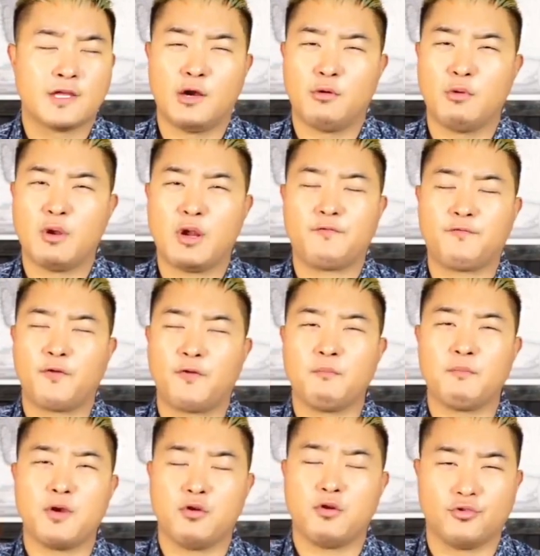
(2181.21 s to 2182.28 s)
Get ready for
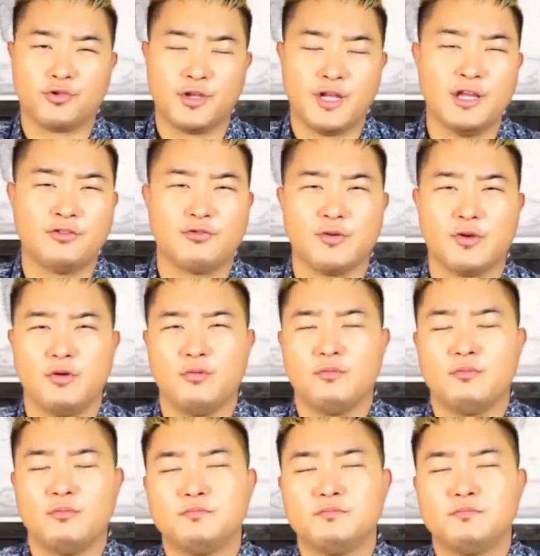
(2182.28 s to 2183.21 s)
miracles in Israel.